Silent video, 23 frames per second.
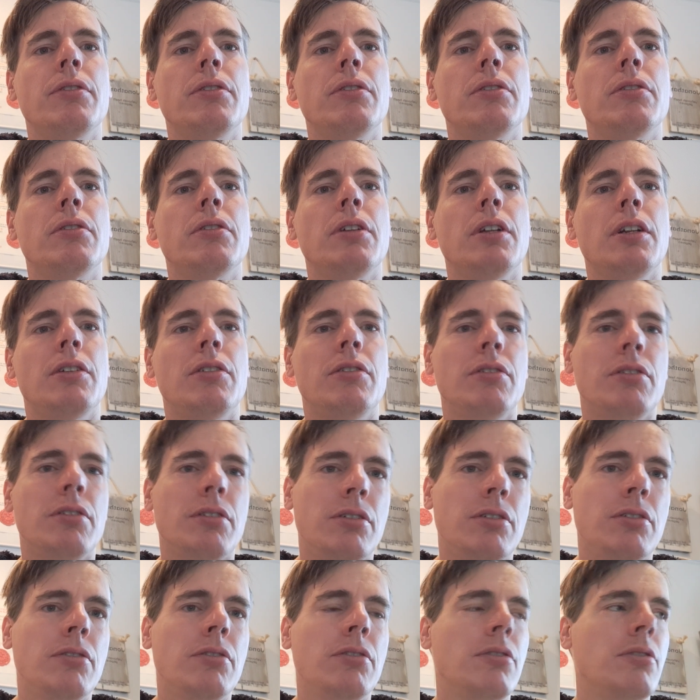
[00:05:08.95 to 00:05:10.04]
So that's
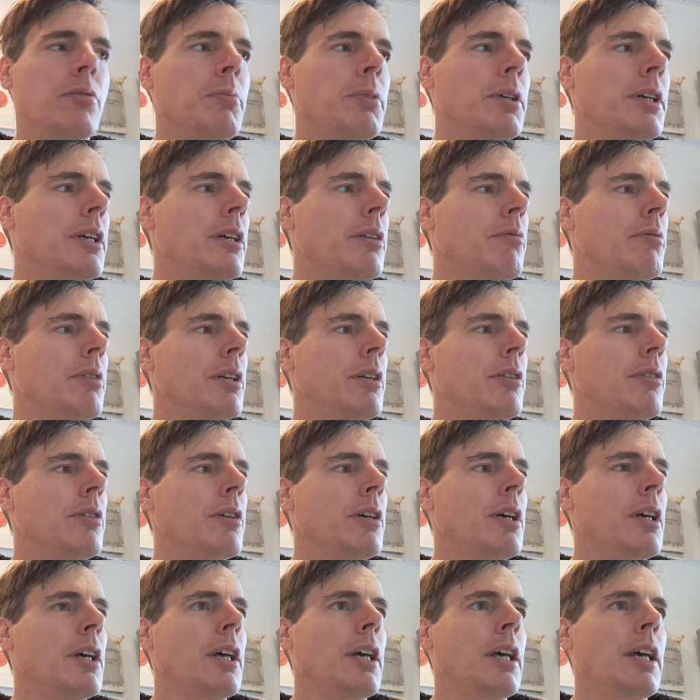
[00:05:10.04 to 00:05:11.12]
to begin with.
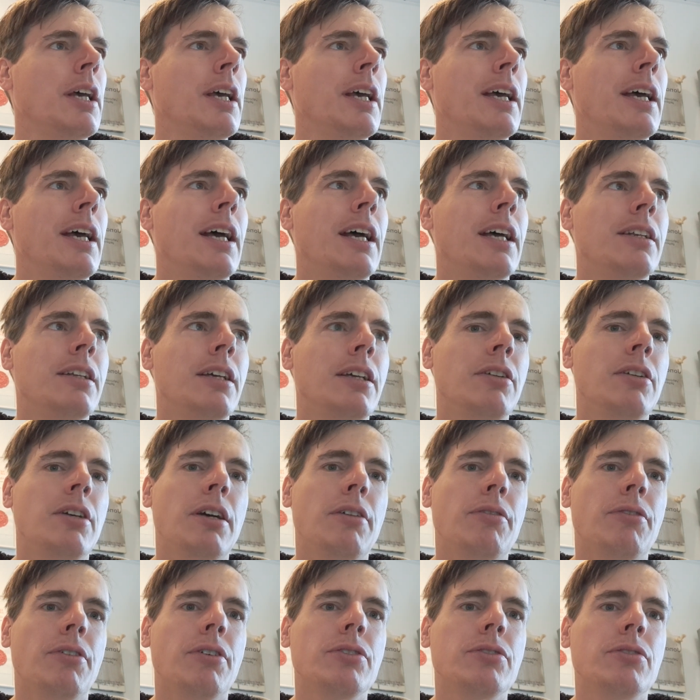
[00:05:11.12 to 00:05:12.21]
And then you
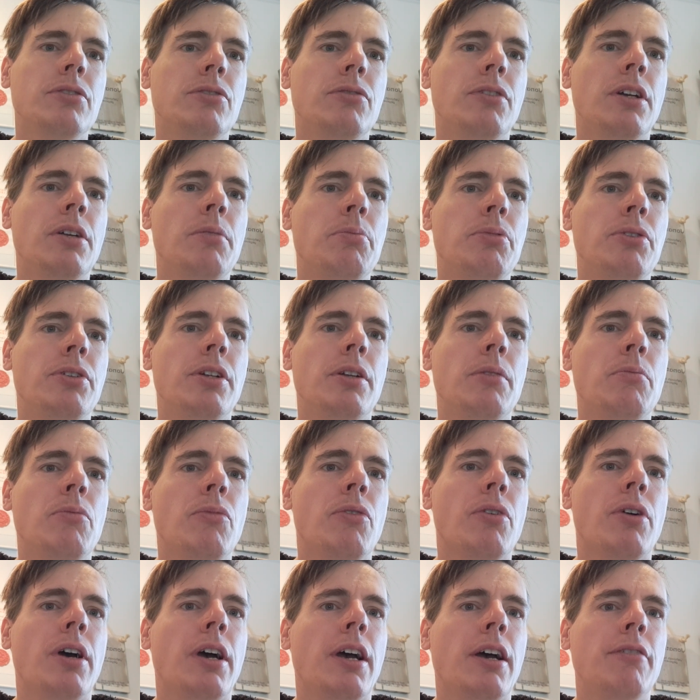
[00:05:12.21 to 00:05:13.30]
have also 20%
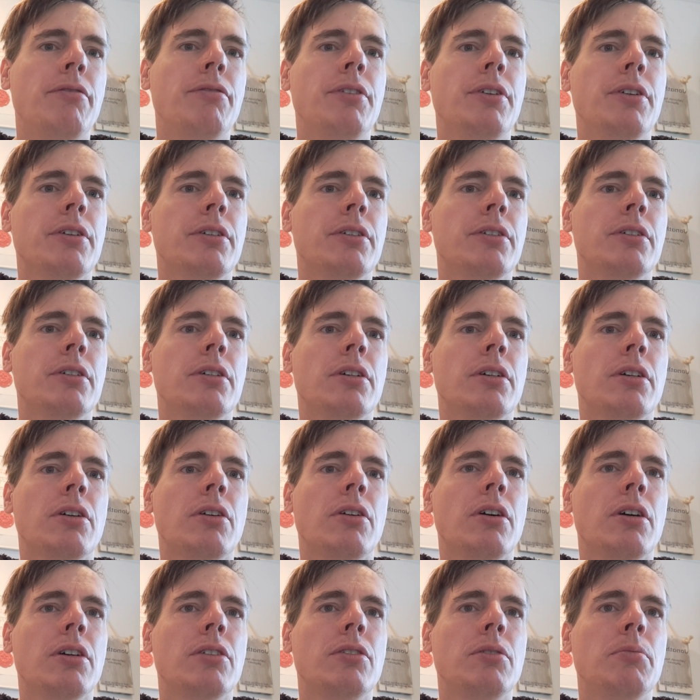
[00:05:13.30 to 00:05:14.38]
more heavier
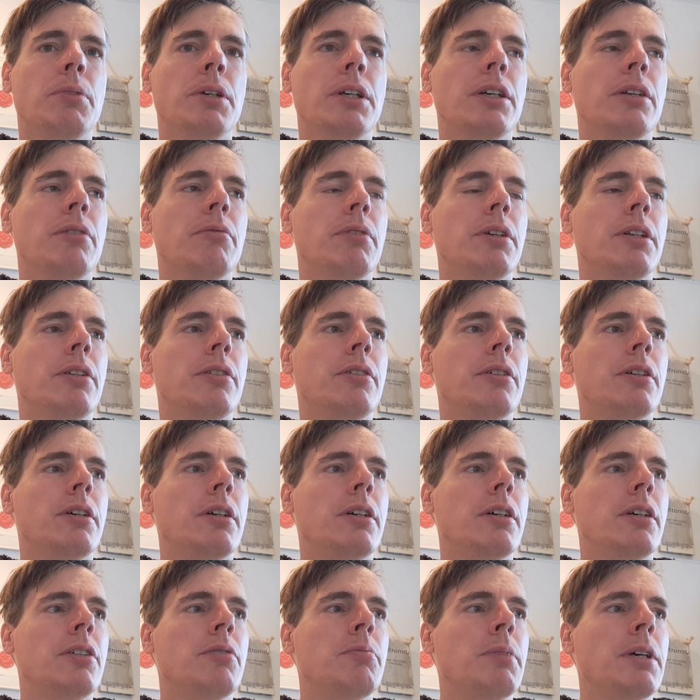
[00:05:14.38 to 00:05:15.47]
car to begin with,
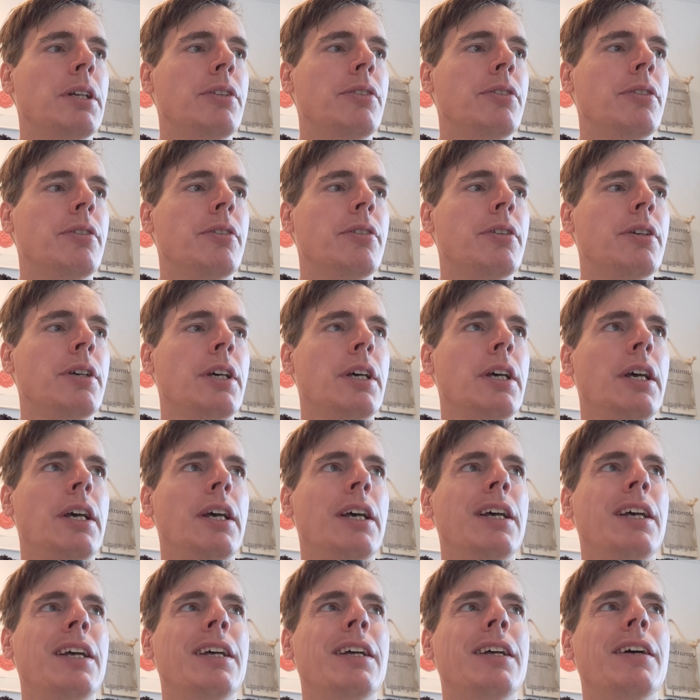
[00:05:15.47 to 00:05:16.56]
as mentioned.
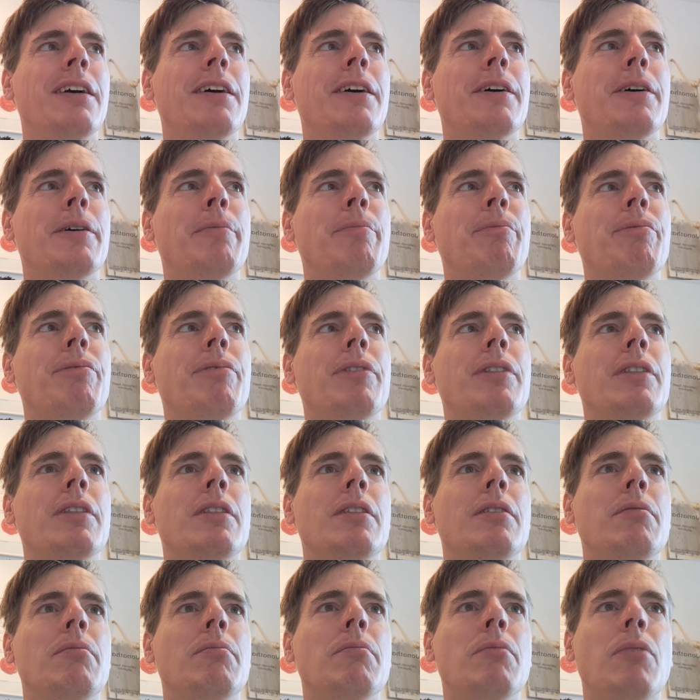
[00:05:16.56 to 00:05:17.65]
Um,
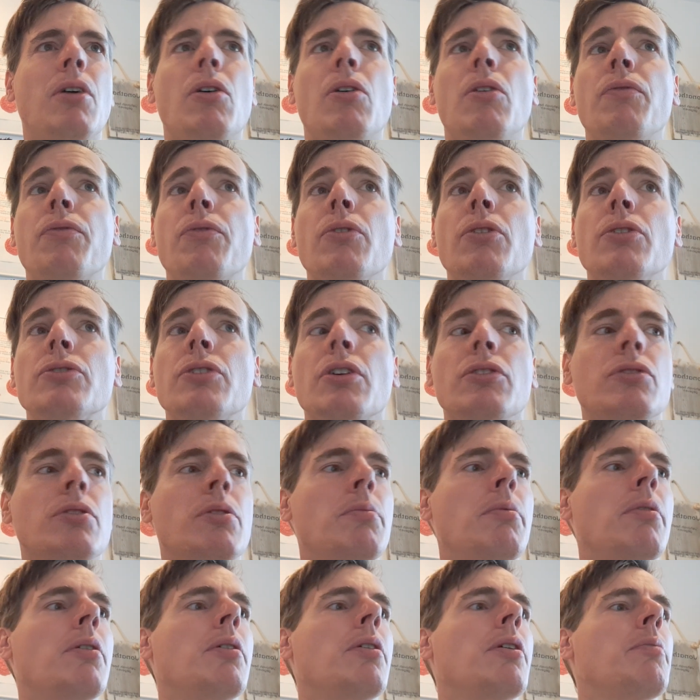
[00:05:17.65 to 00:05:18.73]
of course, also a
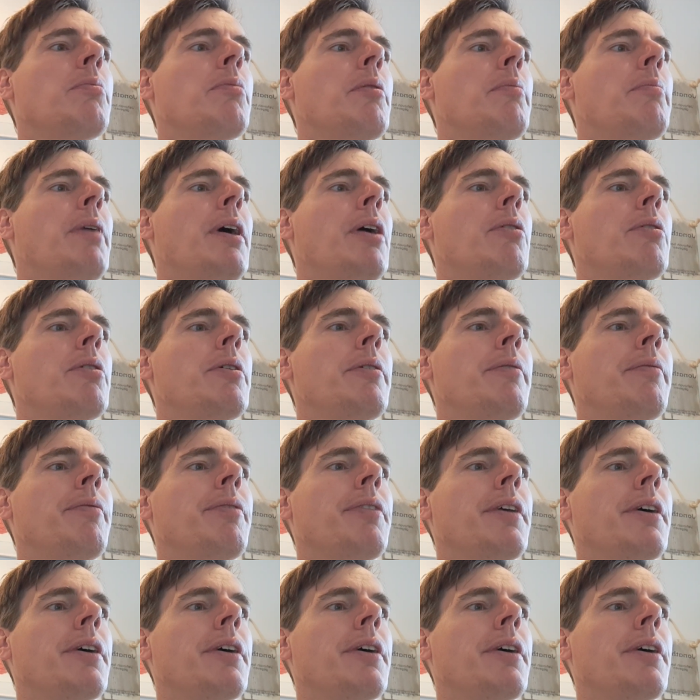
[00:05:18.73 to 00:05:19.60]
lot more power.